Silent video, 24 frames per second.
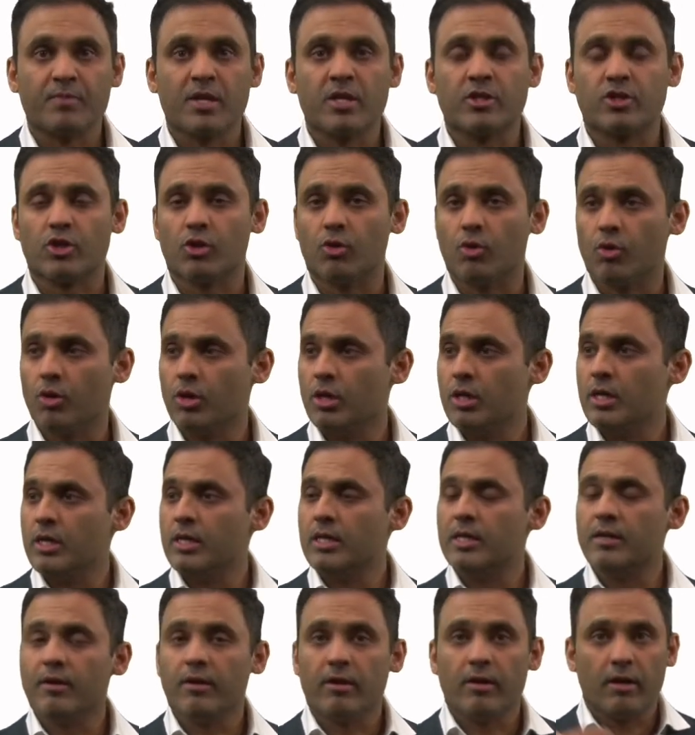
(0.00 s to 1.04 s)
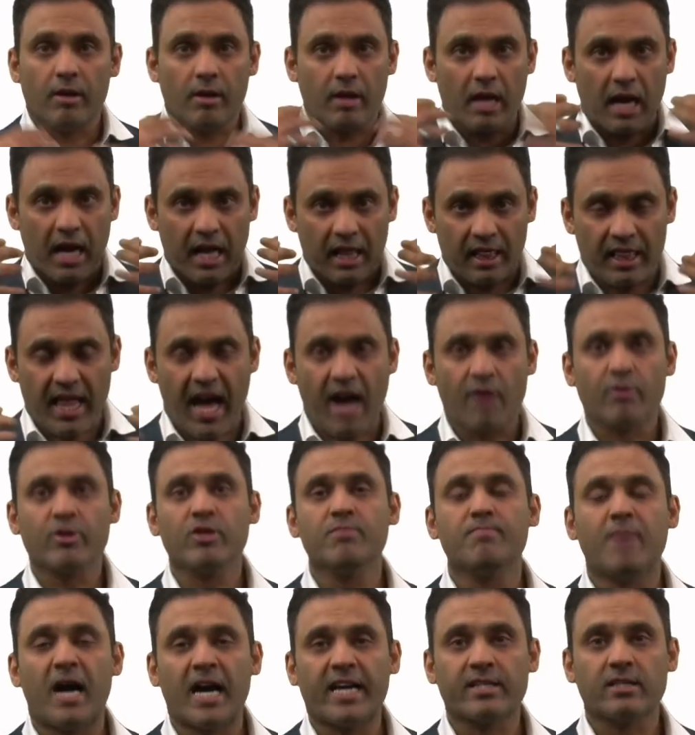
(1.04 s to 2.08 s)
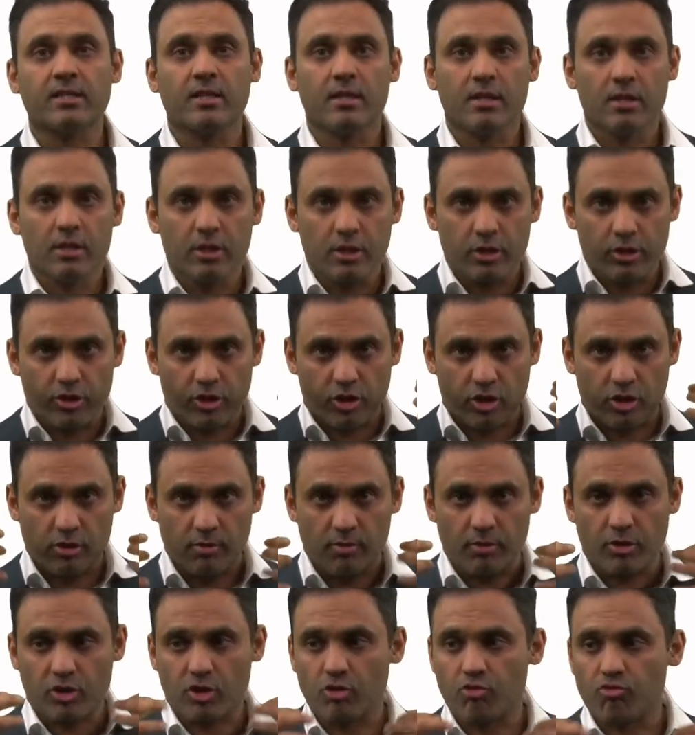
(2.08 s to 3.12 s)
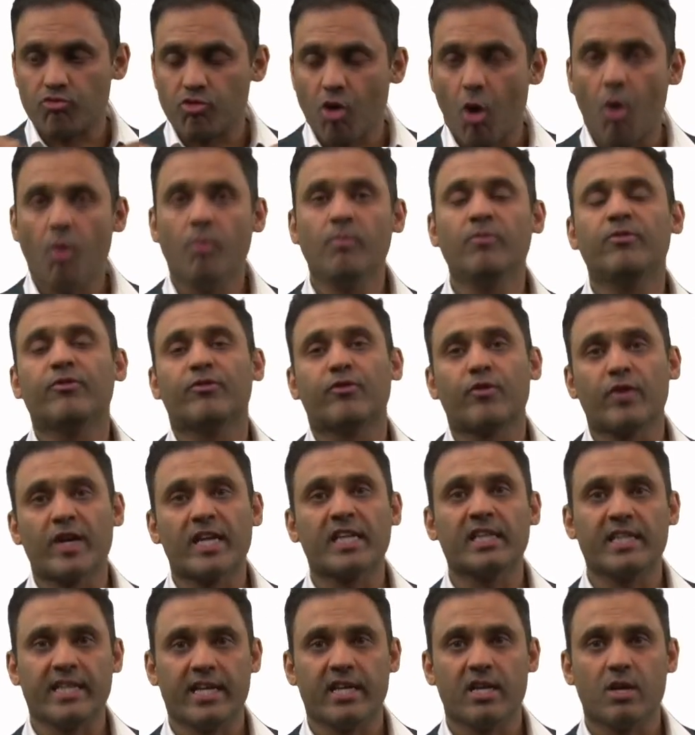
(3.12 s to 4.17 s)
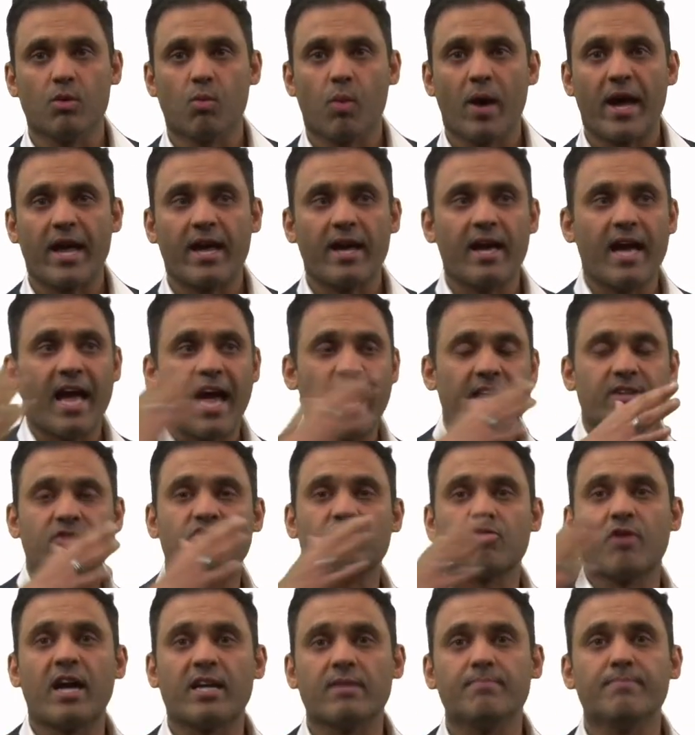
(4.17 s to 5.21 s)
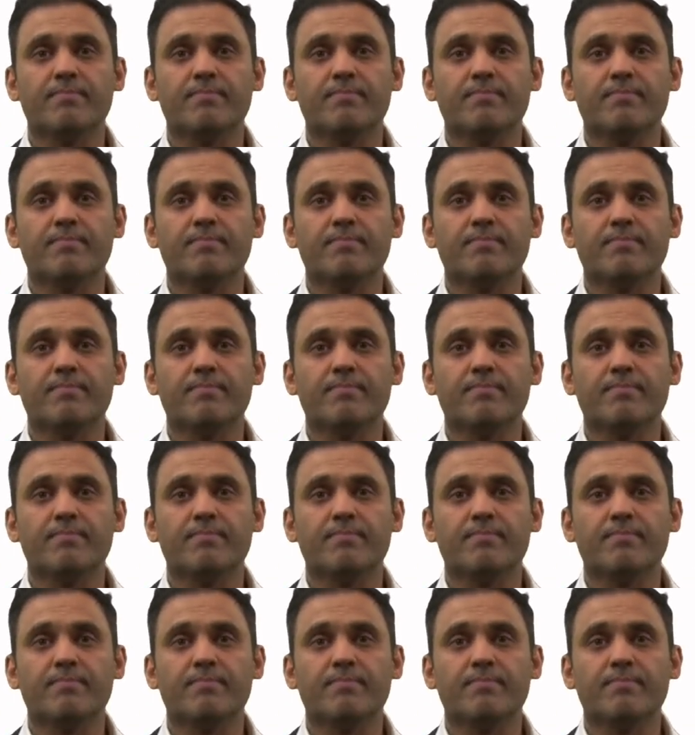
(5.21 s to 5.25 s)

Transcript: So allow your mind to, to roam freely in a way and try to